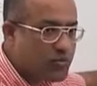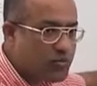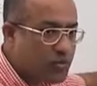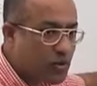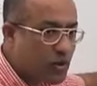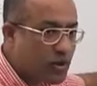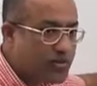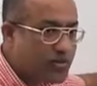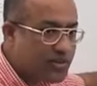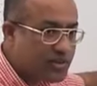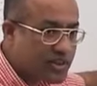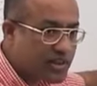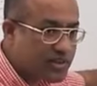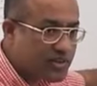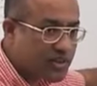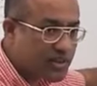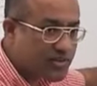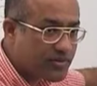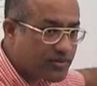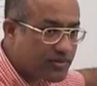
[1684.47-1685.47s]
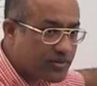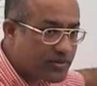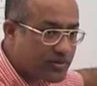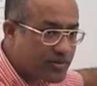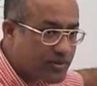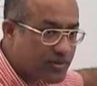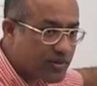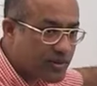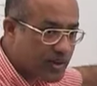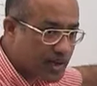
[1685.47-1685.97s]
full of CSF,
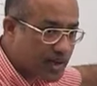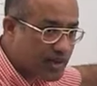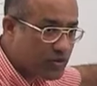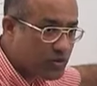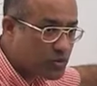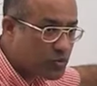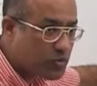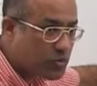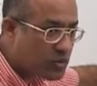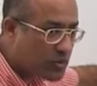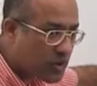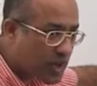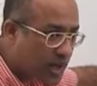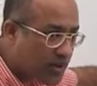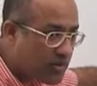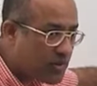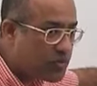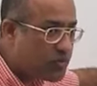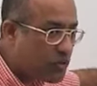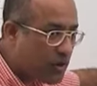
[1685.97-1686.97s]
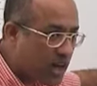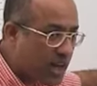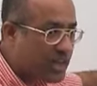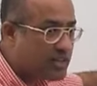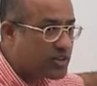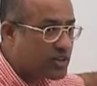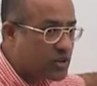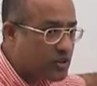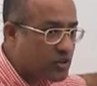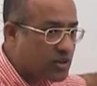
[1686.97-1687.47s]
right? We will have a full
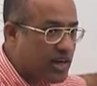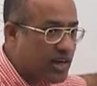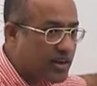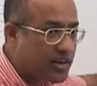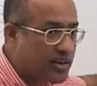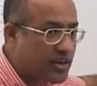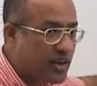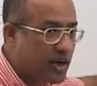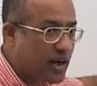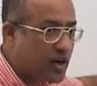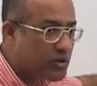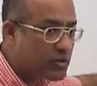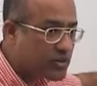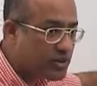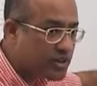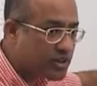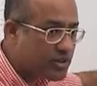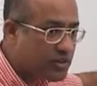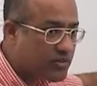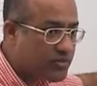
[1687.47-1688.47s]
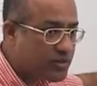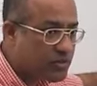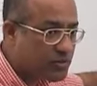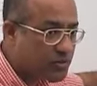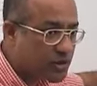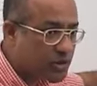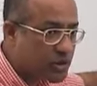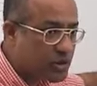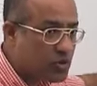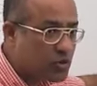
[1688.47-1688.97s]
lecture on that. How CSF is
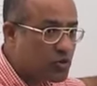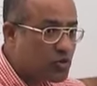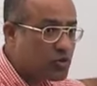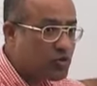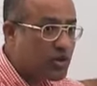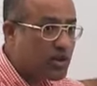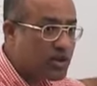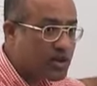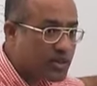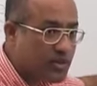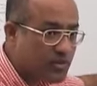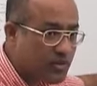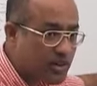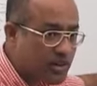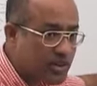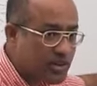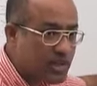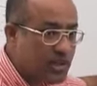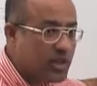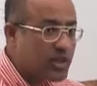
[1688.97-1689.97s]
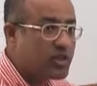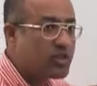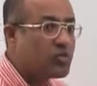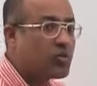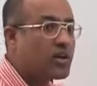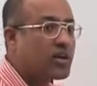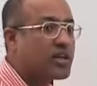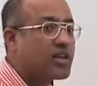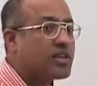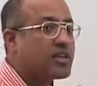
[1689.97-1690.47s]
produced, what are the ventricles,
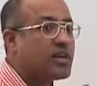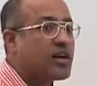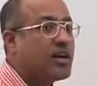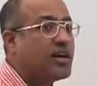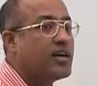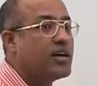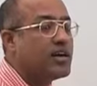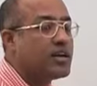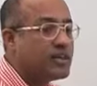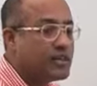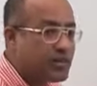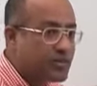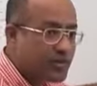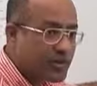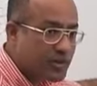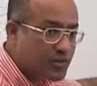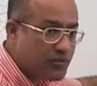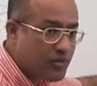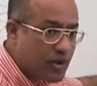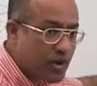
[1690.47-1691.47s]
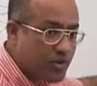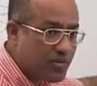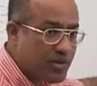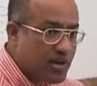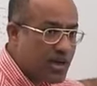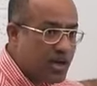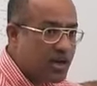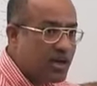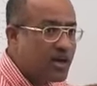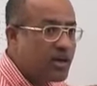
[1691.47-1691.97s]
what are the different
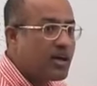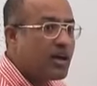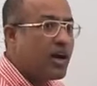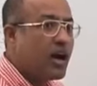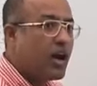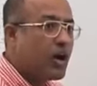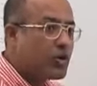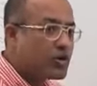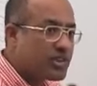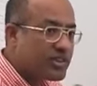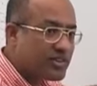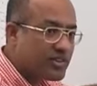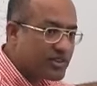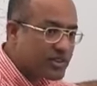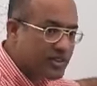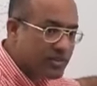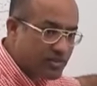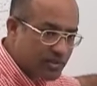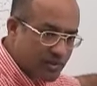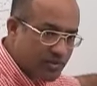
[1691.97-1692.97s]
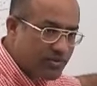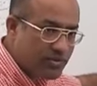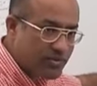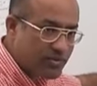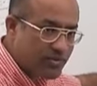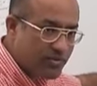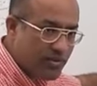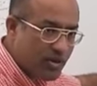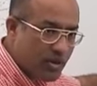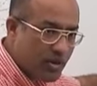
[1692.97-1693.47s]
foramina, how the CSF
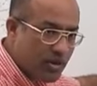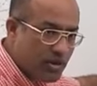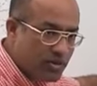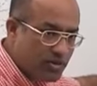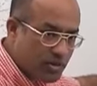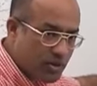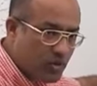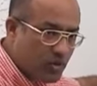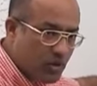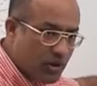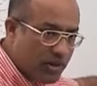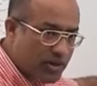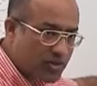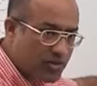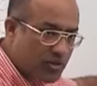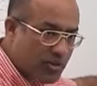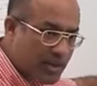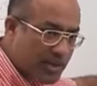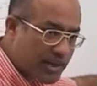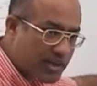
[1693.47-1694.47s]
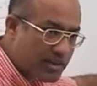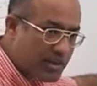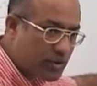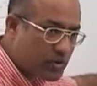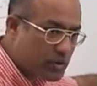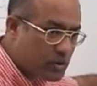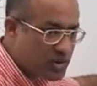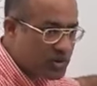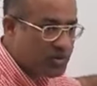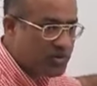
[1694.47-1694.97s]
circulates. But right now
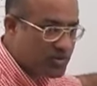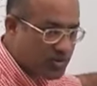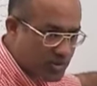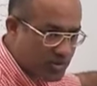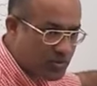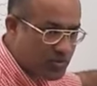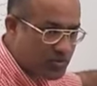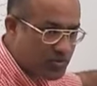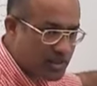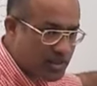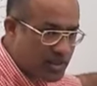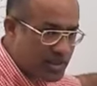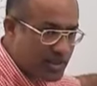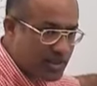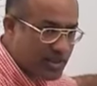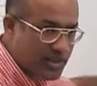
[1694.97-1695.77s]
you just trust me.